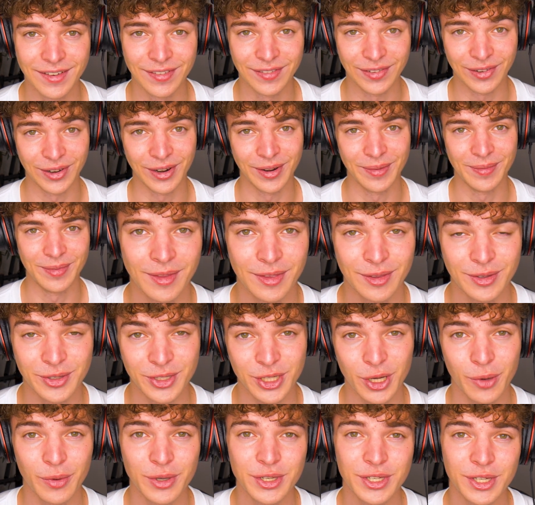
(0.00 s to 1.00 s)
form to
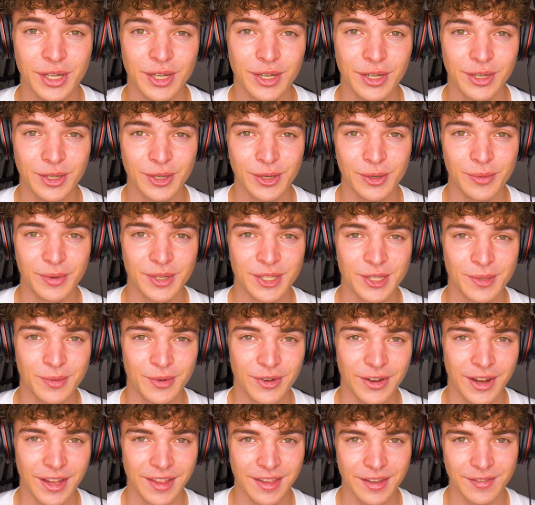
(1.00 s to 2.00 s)
show what you can do with some
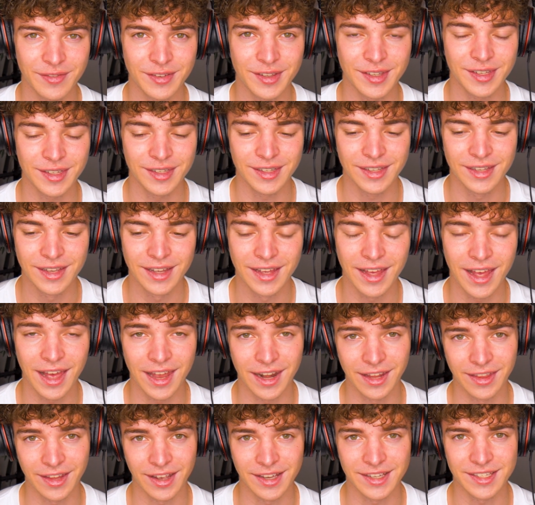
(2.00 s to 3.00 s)
creativity
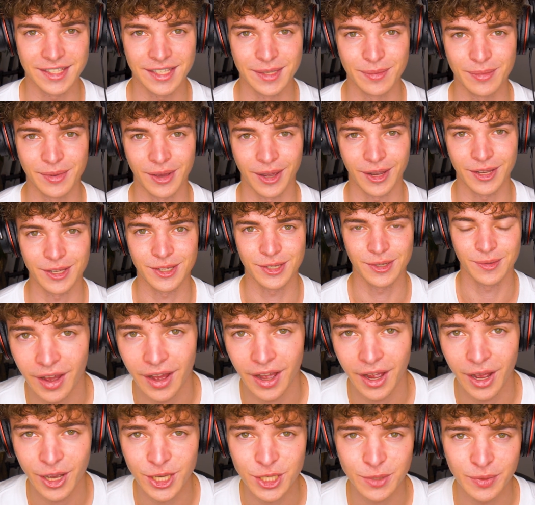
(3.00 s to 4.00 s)
and a nice team behind you.
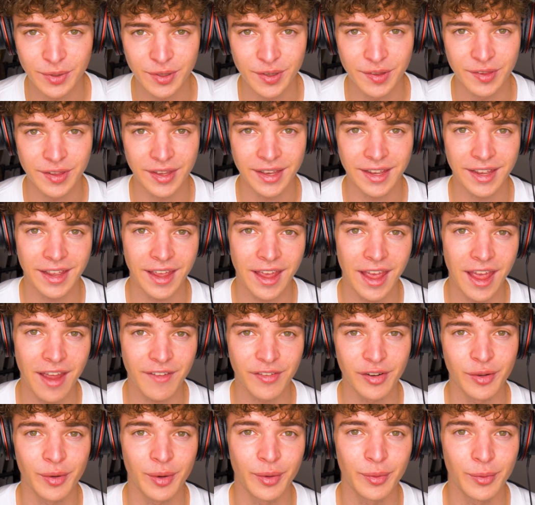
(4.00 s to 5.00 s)
I also want to thank
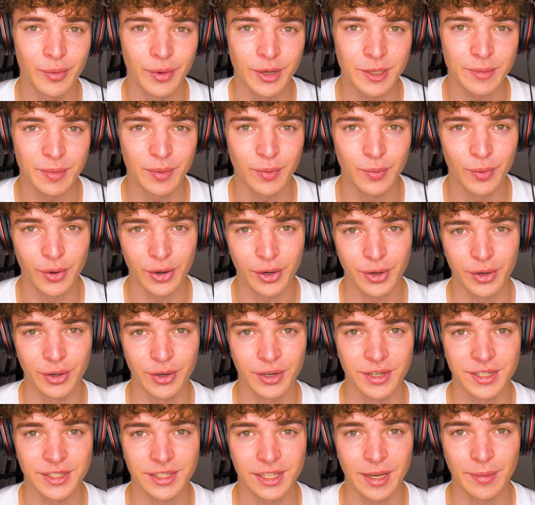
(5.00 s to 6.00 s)
everyone who has been working
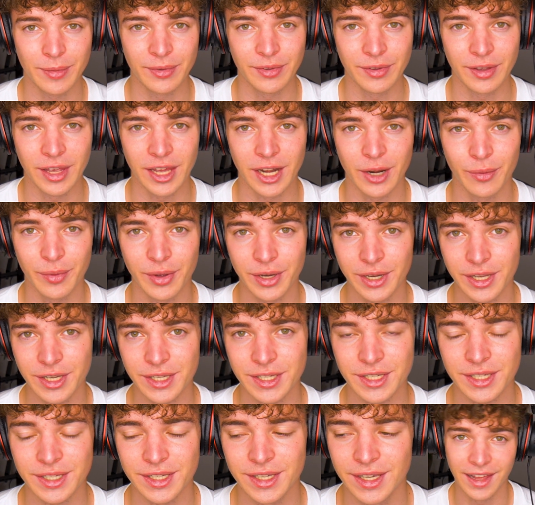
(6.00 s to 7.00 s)
on this clip together with
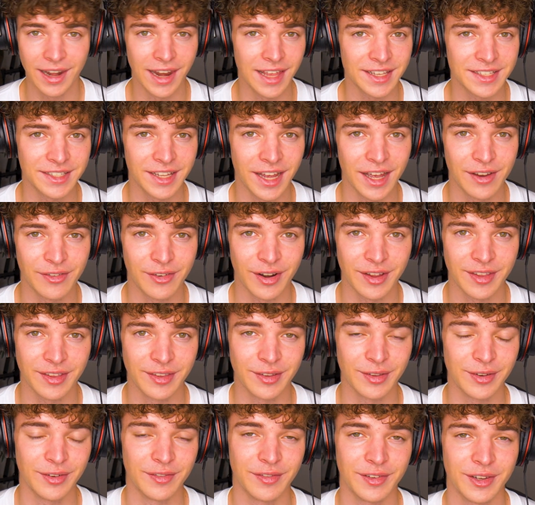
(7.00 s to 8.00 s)
us, and let's dive right
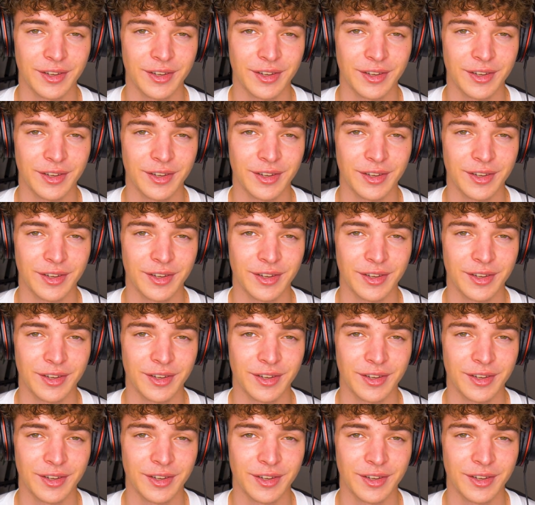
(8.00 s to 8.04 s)
into the